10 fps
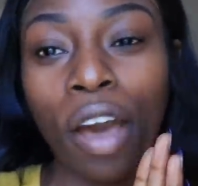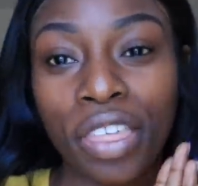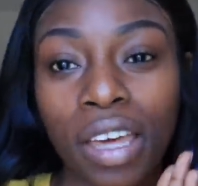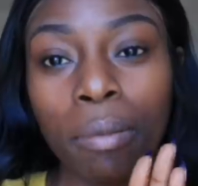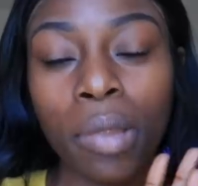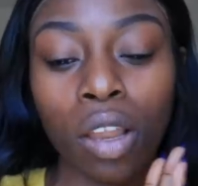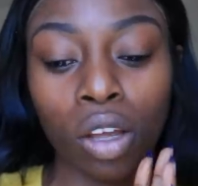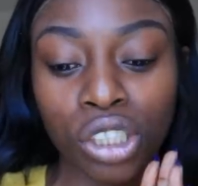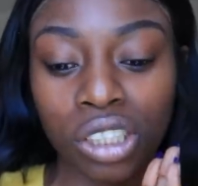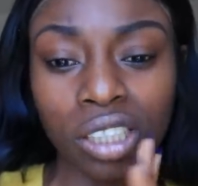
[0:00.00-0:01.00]
I think I'm
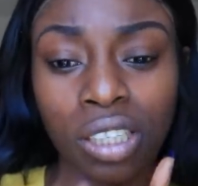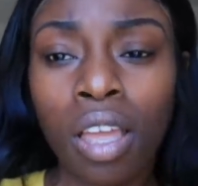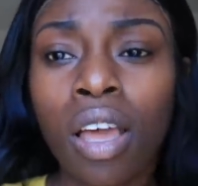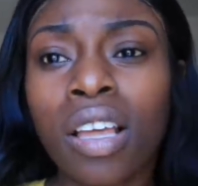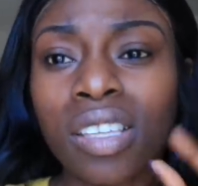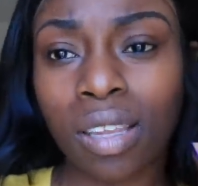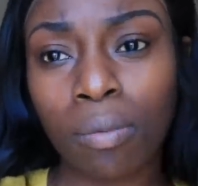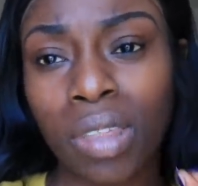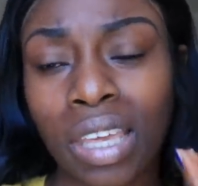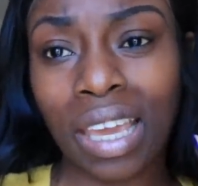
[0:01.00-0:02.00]
allergic to
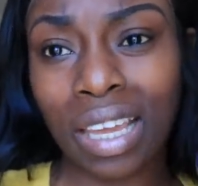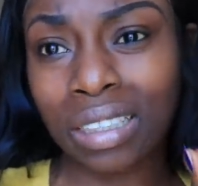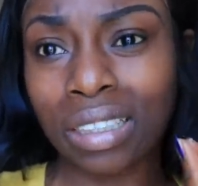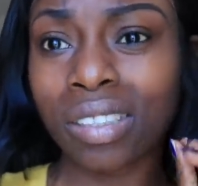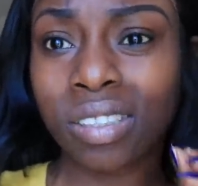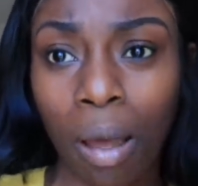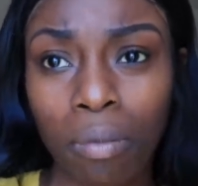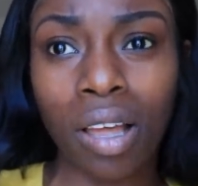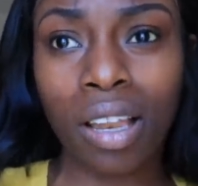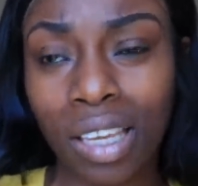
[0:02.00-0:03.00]
something in
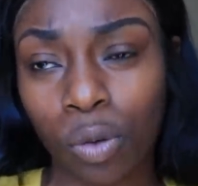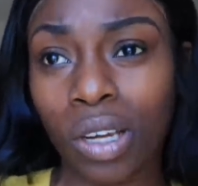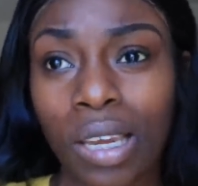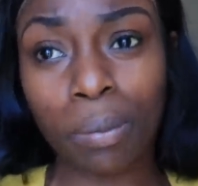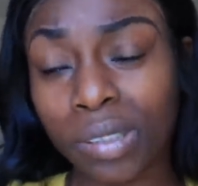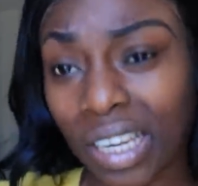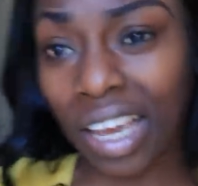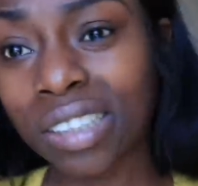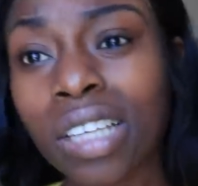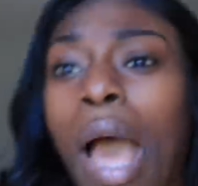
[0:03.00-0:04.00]
some liquid
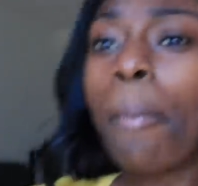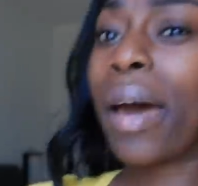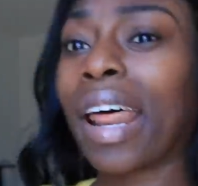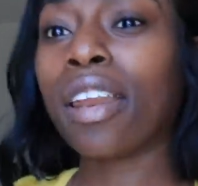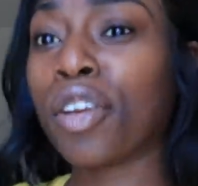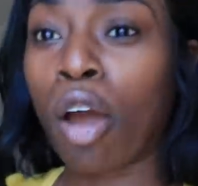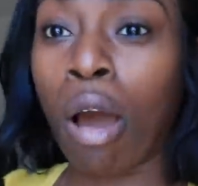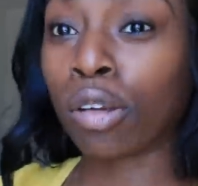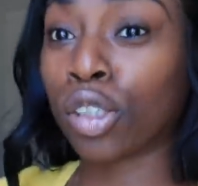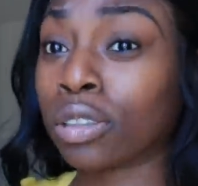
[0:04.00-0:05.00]
lipsticks, but I don't know.
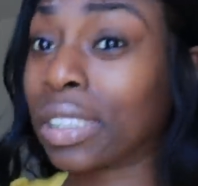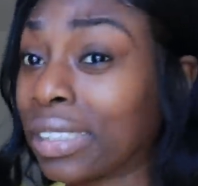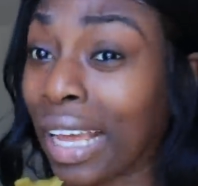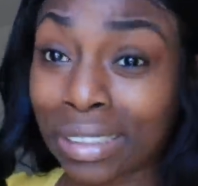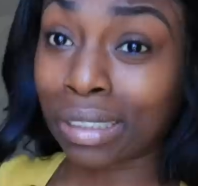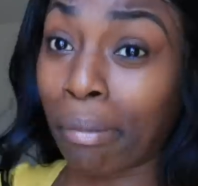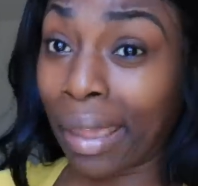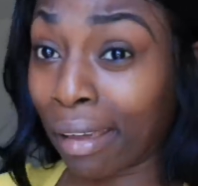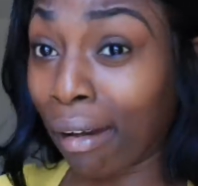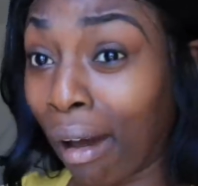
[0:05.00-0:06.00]
I was using Tester
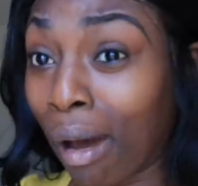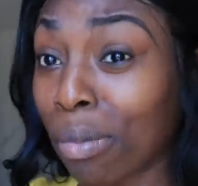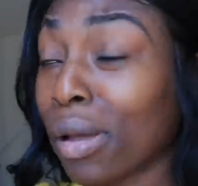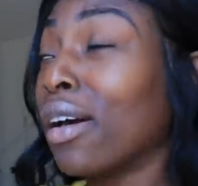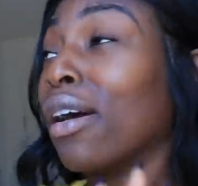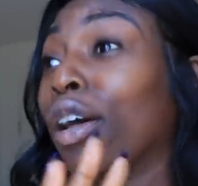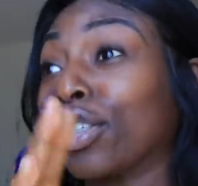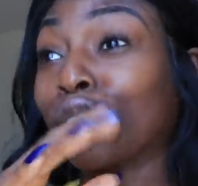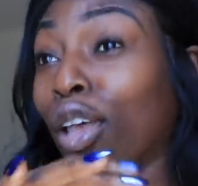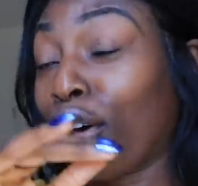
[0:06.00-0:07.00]
makeup,
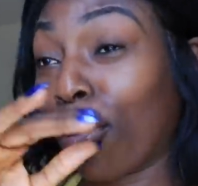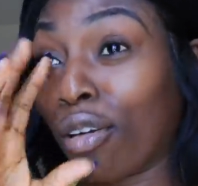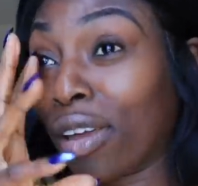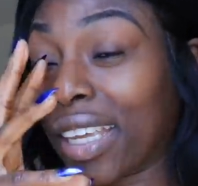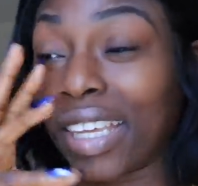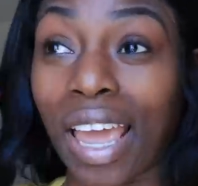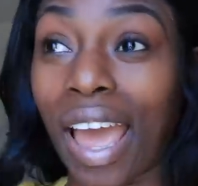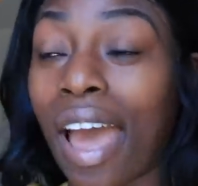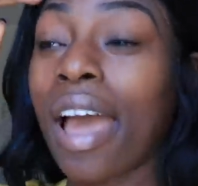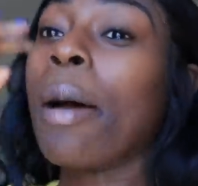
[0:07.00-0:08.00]
so
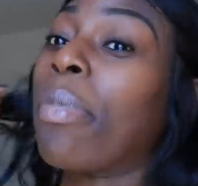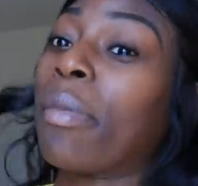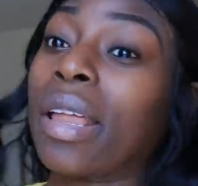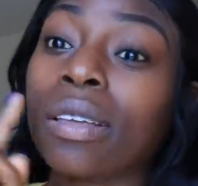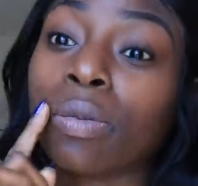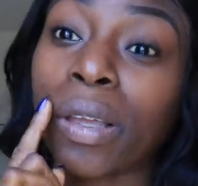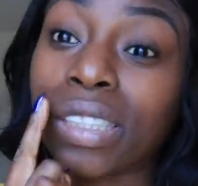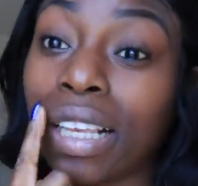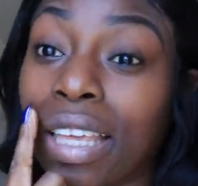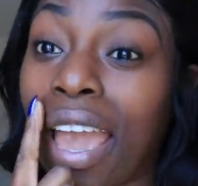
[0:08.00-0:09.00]
yeah, but my lips
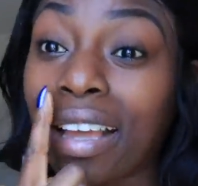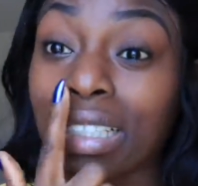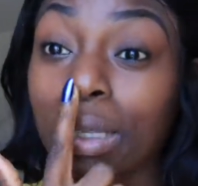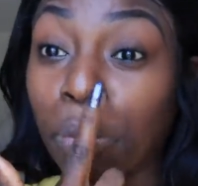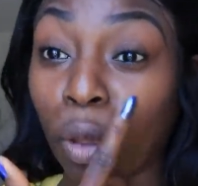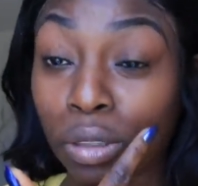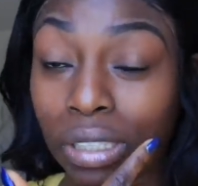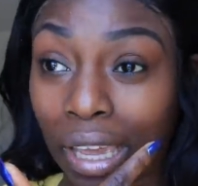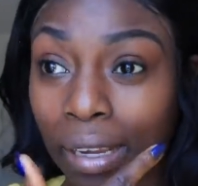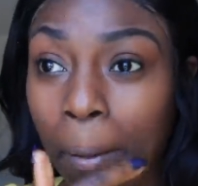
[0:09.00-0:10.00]
basically
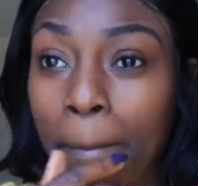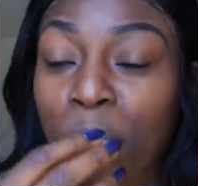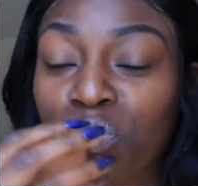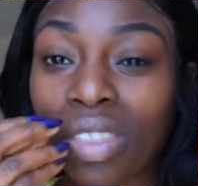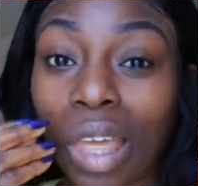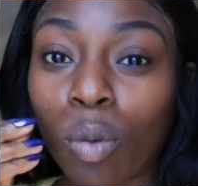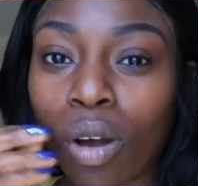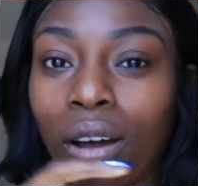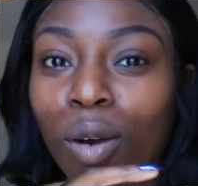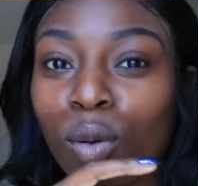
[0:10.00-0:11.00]
exploded. They
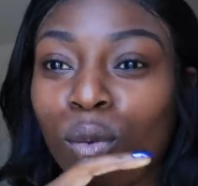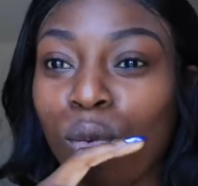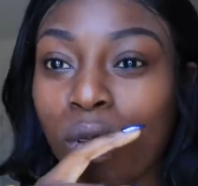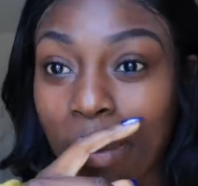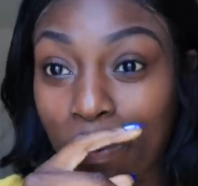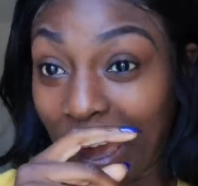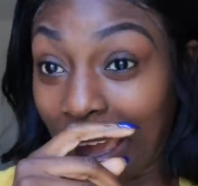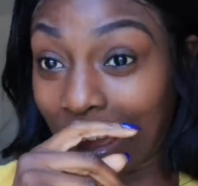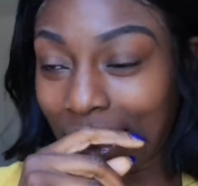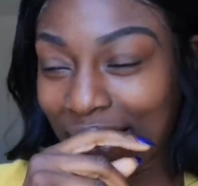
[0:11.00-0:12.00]
were
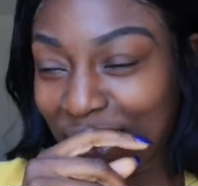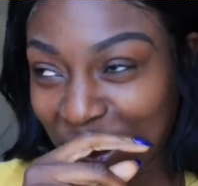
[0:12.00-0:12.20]
weeping.